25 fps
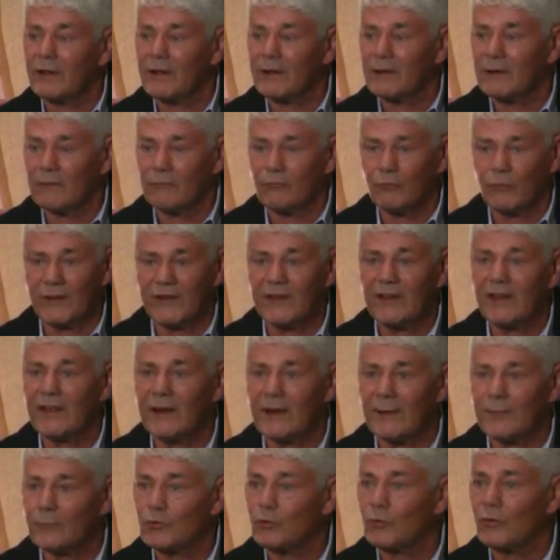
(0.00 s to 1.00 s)
And if we can
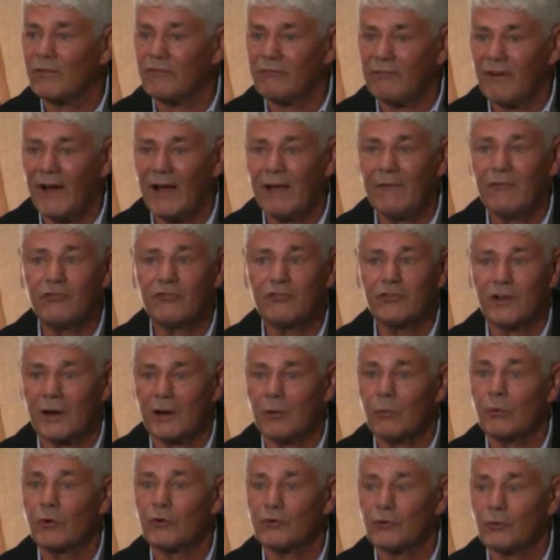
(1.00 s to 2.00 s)
get up to a 5
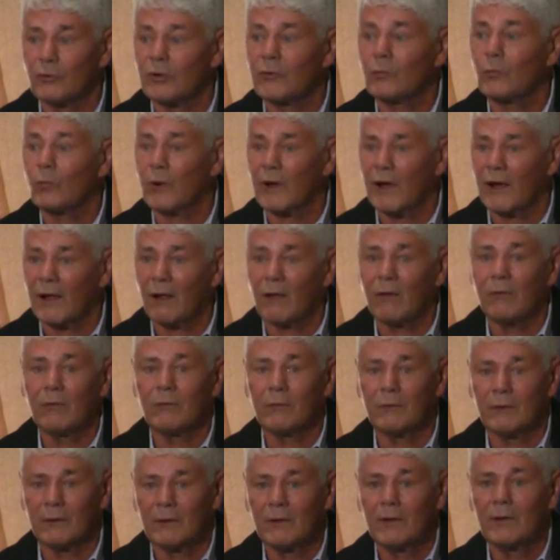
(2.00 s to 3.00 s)
share, we're doing well.
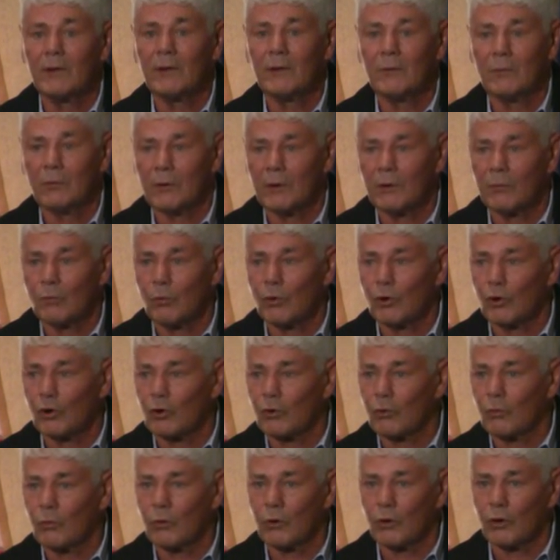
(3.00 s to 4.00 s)

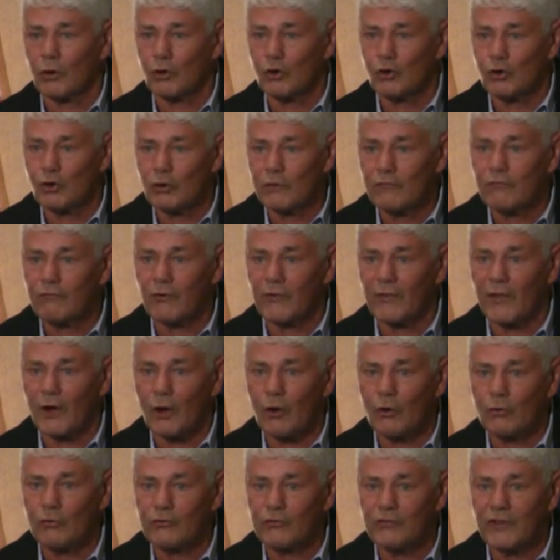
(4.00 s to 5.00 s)
We're good for the
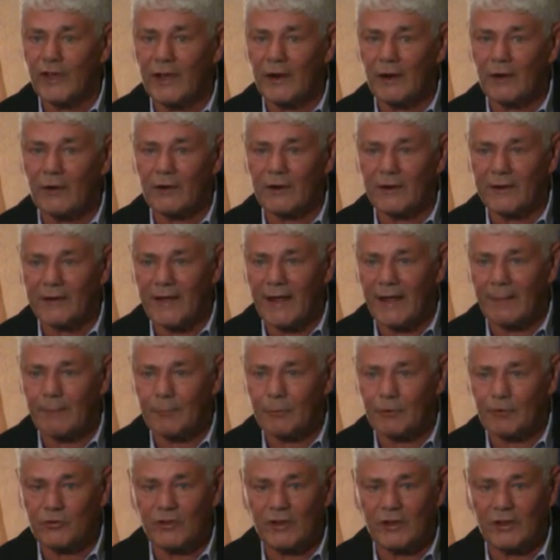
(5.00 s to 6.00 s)
wholesaler in
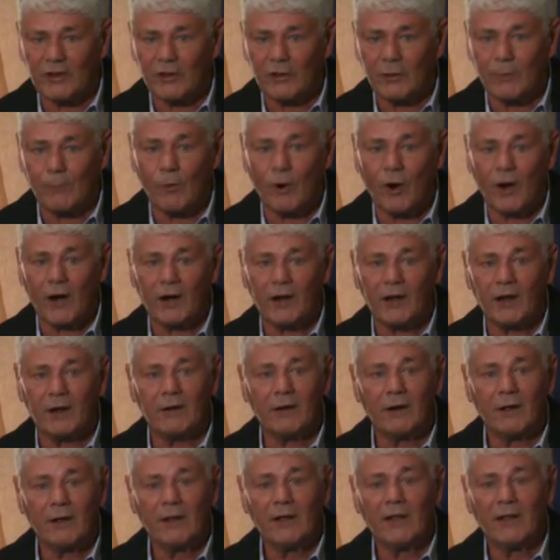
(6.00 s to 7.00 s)
that particular
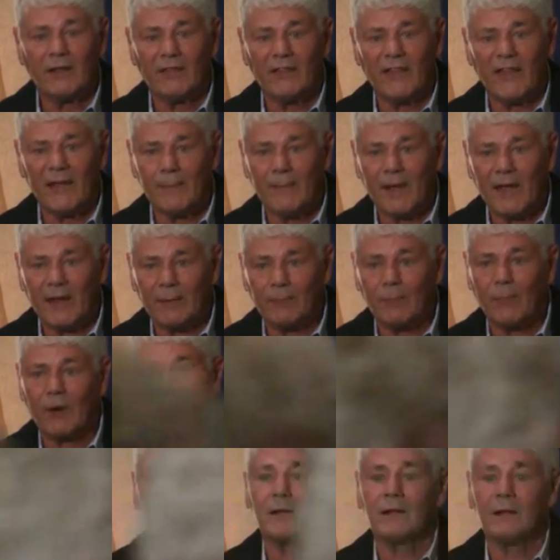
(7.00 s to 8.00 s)
market. They make
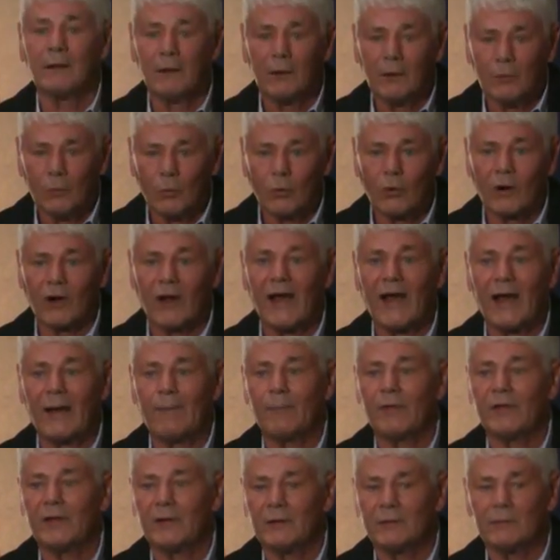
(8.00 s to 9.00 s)
money. We're
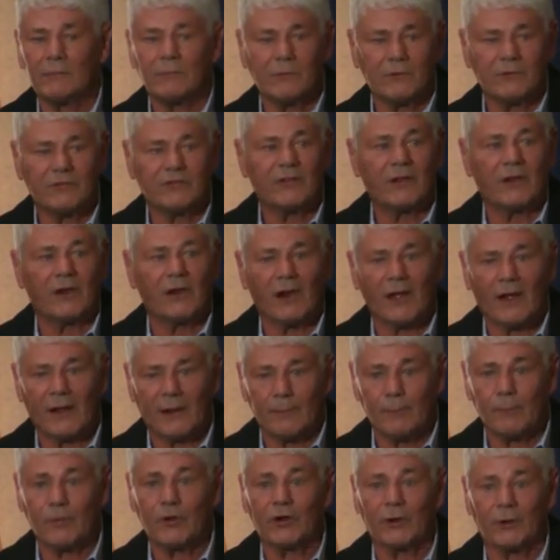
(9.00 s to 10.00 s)
happy. We sell a lot
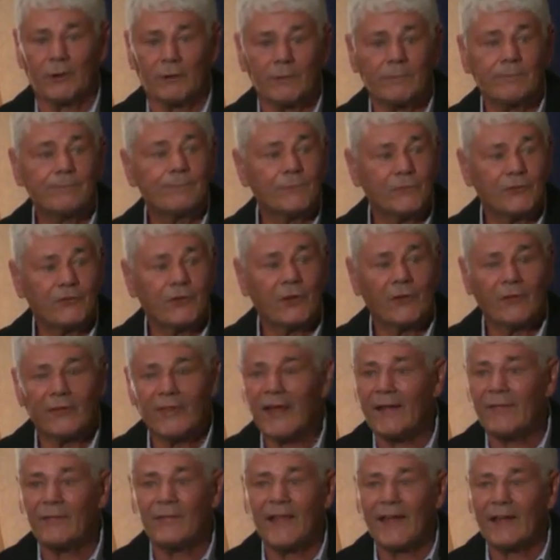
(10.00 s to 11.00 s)
of beer. So
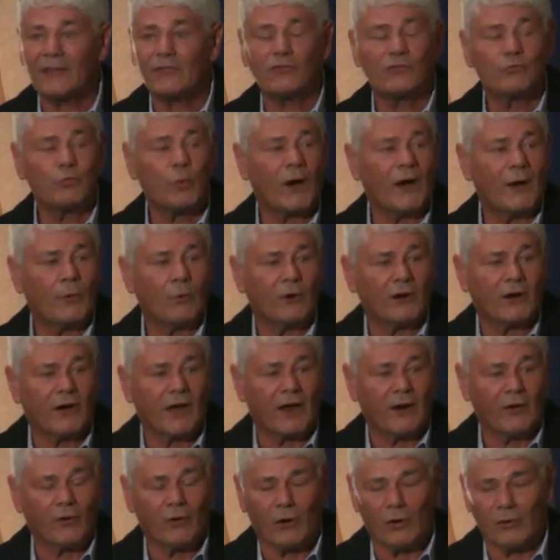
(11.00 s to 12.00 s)
that's why we're
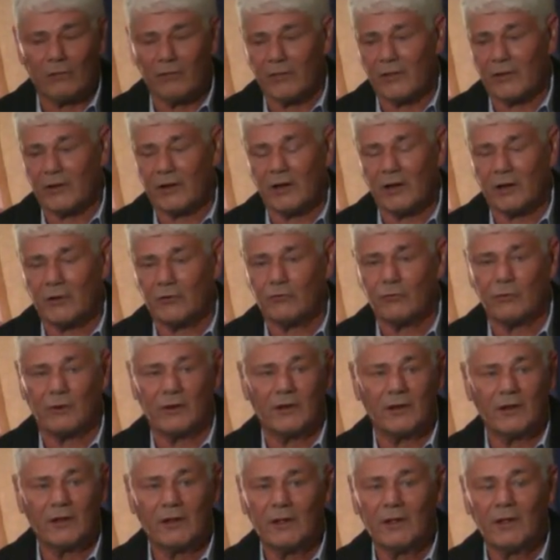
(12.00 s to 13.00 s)
not all over the
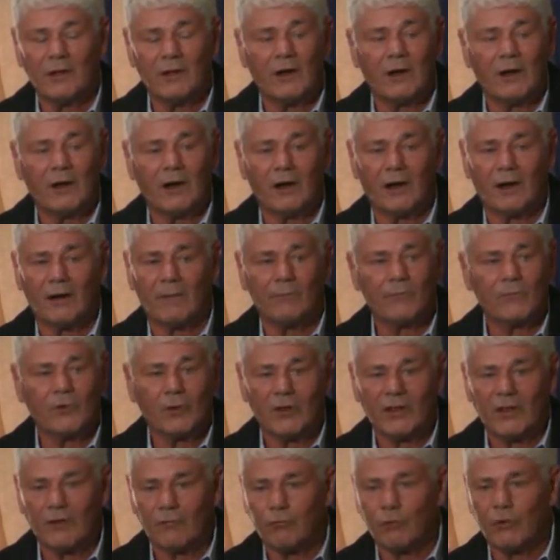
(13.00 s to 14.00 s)
country.
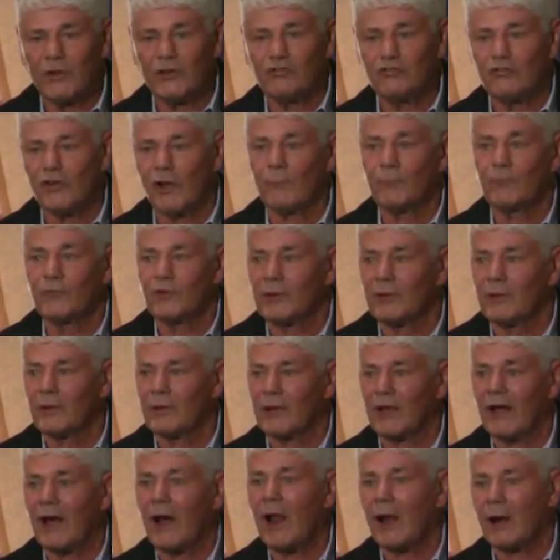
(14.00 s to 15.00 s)
If we jump
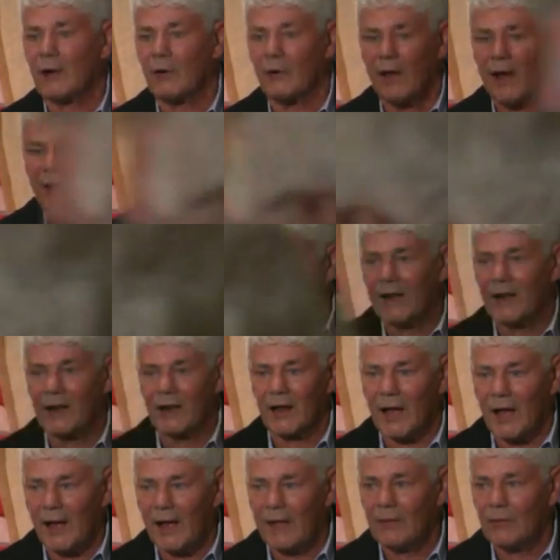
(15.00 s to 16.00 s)
to Colorado, I had a
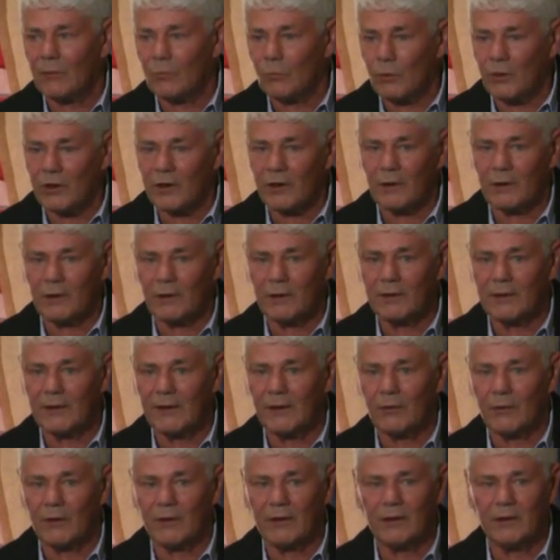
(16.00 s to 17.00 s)
guy that wanted
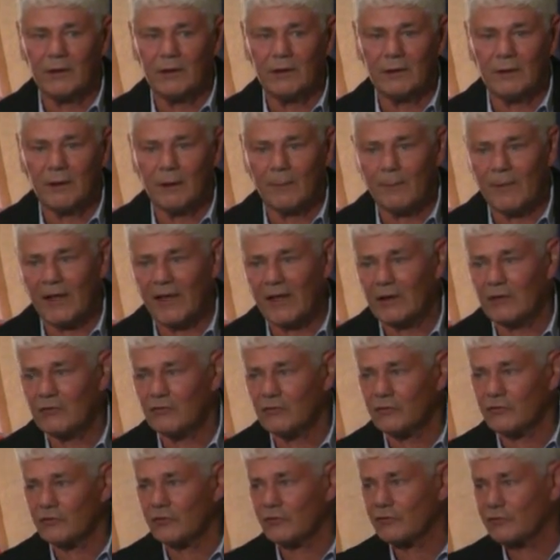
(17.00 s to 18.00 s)
to, he
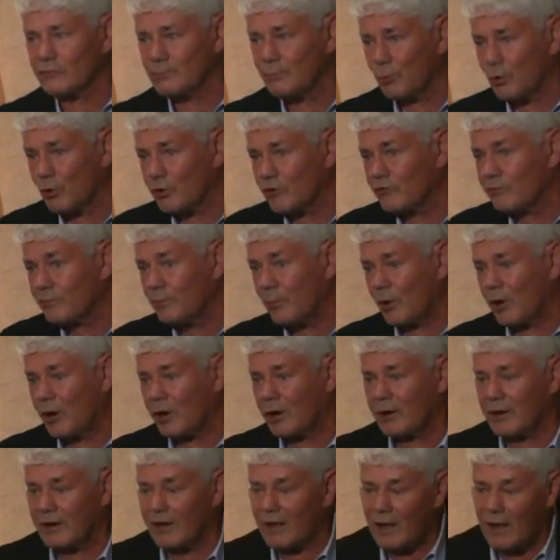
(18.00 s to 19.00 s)
manages a sports
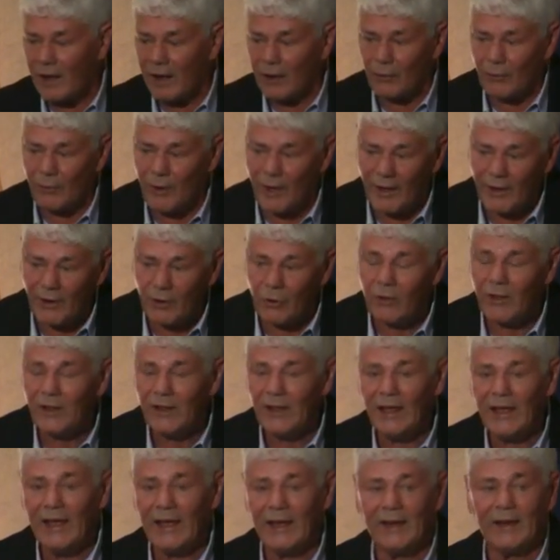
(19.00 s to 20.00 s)
bar in Colorado,
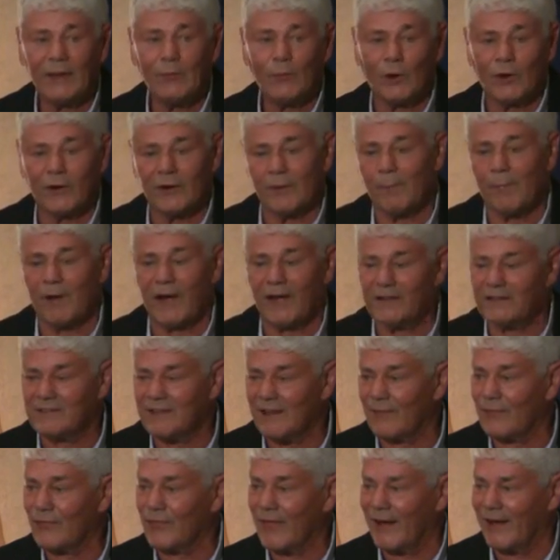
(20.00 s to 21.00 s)
and he wanted to buy
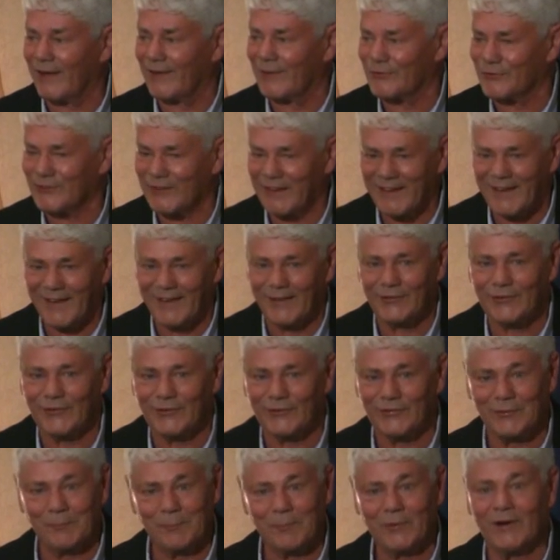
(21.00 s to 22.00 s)
10,000
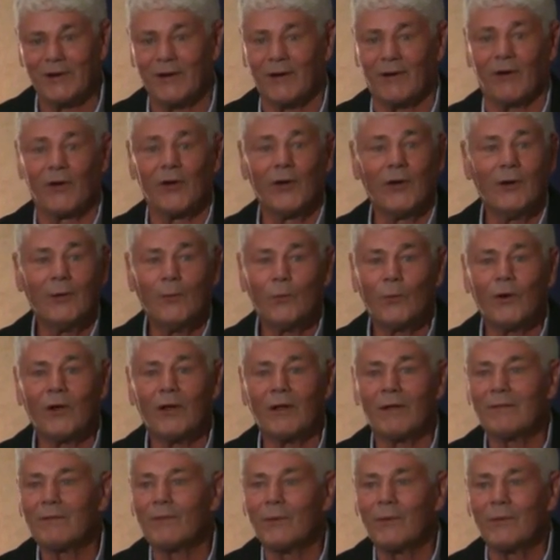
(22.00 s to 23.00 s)
cases of beer.
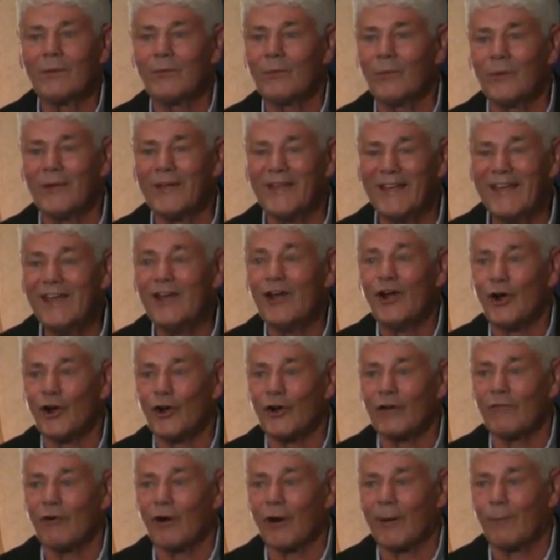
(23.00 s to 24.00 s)
Well, he
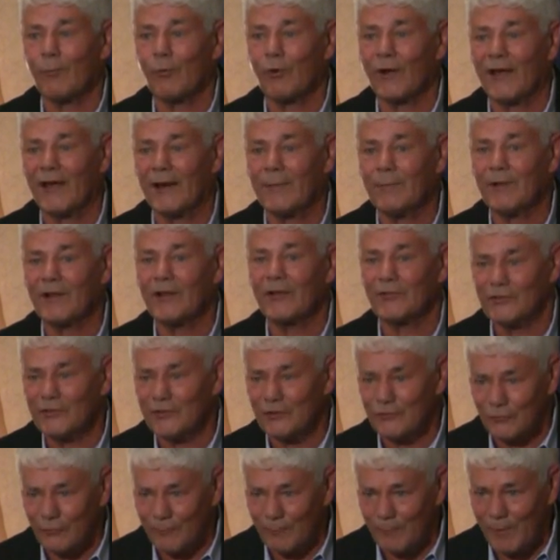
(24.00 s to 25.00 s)
heard of our brand because
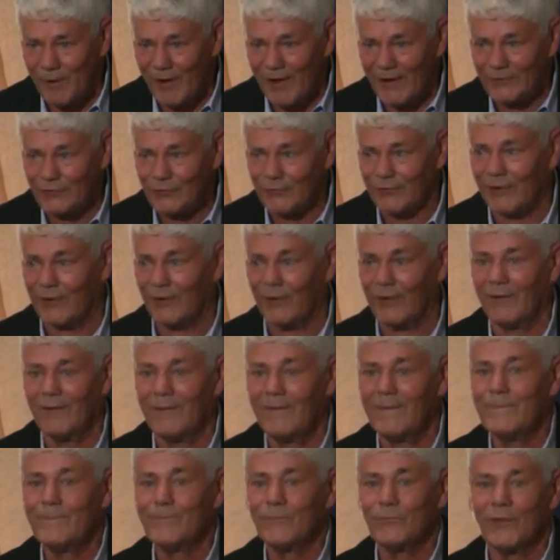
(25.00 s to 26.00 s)
he's from Pottsville.
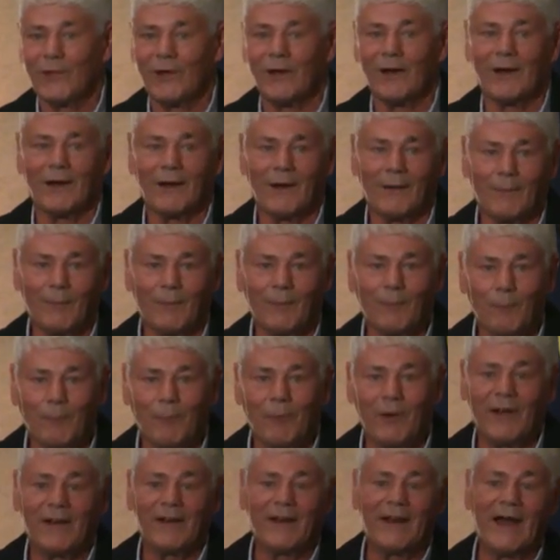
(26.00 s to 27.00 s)
But
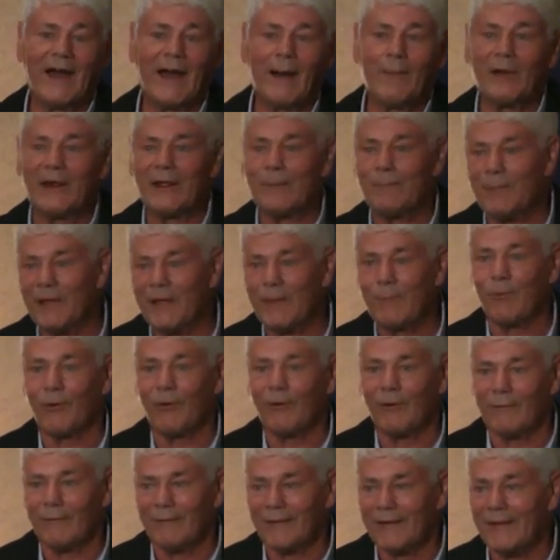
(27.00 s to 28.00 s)
how many
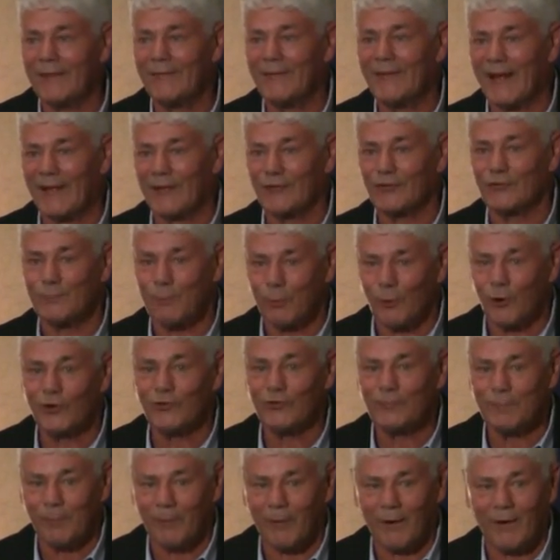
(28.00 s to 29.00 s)
people in that
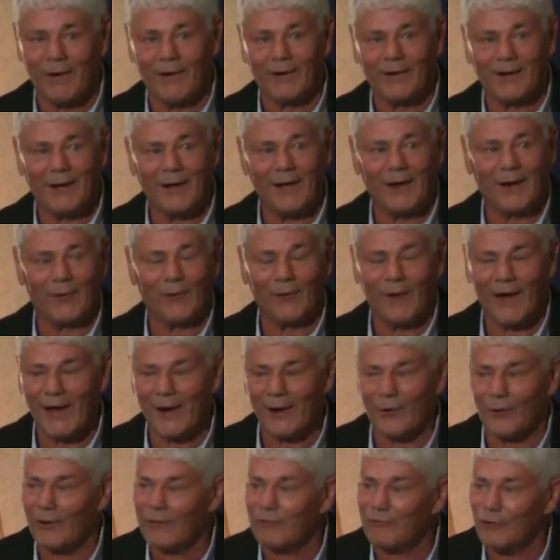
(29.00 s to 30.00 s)
sports bar in
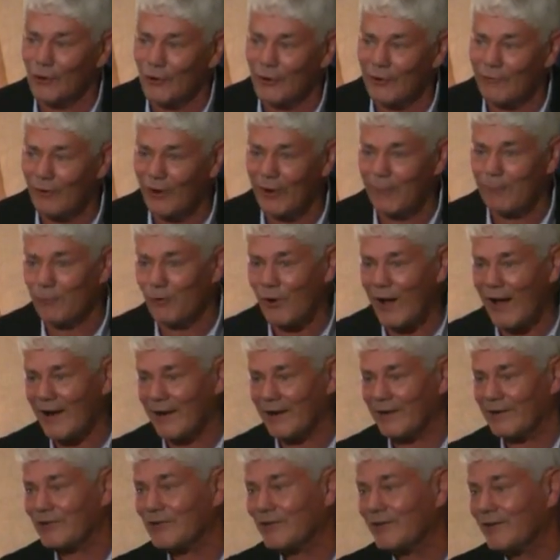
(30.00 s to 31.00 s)
Colorado have heard of our
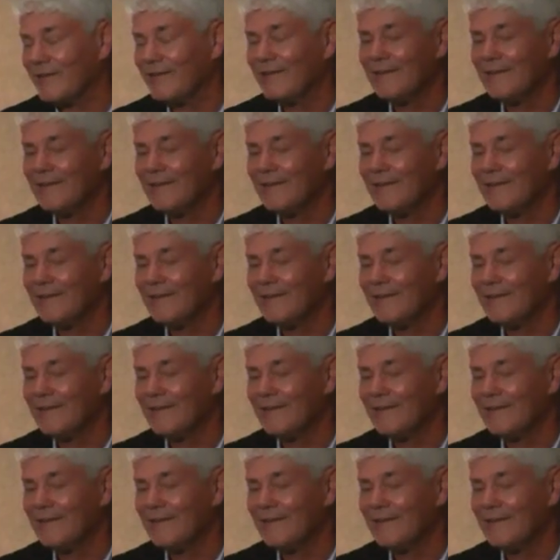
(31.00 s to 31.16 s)
product?